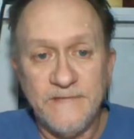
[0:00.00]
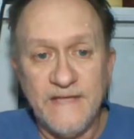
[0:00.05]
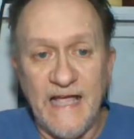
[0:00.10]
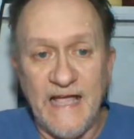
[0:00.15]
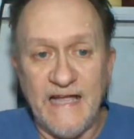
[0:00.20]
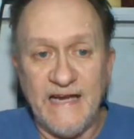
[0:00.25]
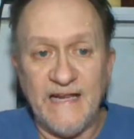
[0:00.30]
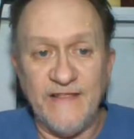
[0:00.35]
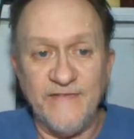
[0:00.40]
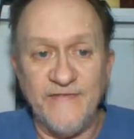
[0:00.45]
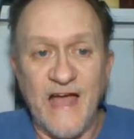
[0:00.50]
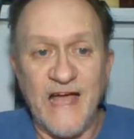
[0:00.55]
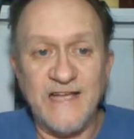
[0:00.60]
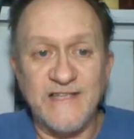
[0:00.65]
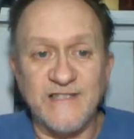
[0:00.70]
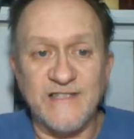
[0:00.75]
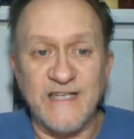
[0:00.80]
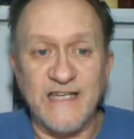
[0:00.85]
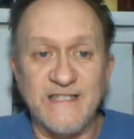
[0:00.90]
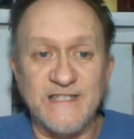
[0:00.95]
And in
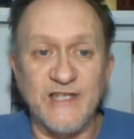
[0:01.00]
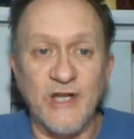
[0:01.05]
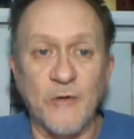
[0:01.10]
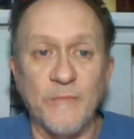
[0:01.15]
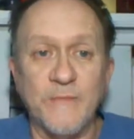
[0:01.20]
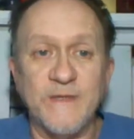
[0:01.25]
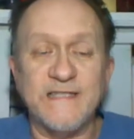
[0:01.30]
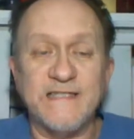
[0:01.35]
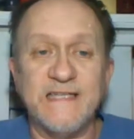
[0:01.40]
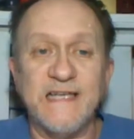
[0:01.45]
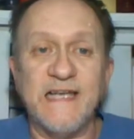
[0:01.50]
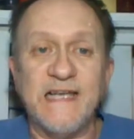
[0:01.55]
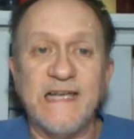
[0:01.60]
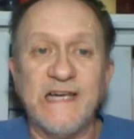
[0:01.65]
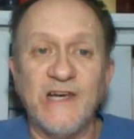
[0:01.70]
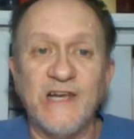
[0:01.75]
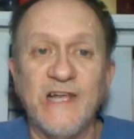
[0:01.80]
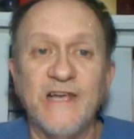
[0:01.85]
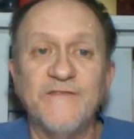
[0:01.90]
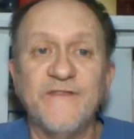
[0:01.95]
that sense, they'll be
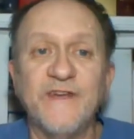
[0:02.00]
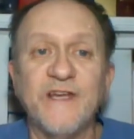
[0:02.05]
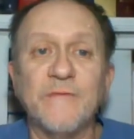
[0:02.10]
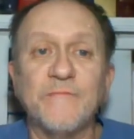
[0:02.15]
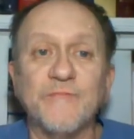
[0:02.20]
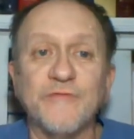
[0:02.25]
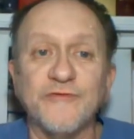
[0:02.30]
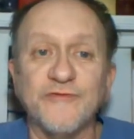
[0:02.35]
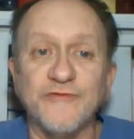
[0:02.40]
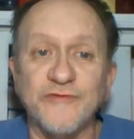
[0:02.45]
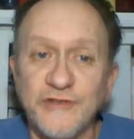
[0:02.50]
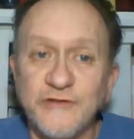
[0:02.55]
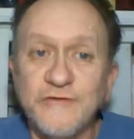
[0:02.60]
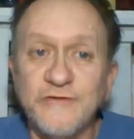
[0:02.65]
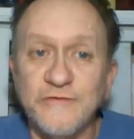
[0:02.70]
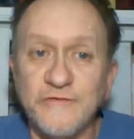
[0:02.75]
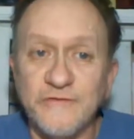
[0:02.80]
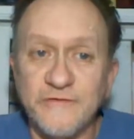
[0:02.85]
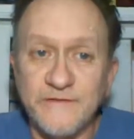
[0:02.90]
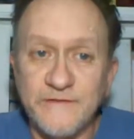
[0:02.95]
seeing living
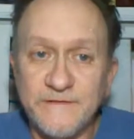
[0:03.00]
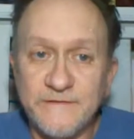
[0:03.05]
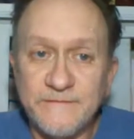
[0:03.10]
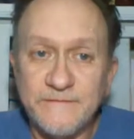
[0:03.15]
proof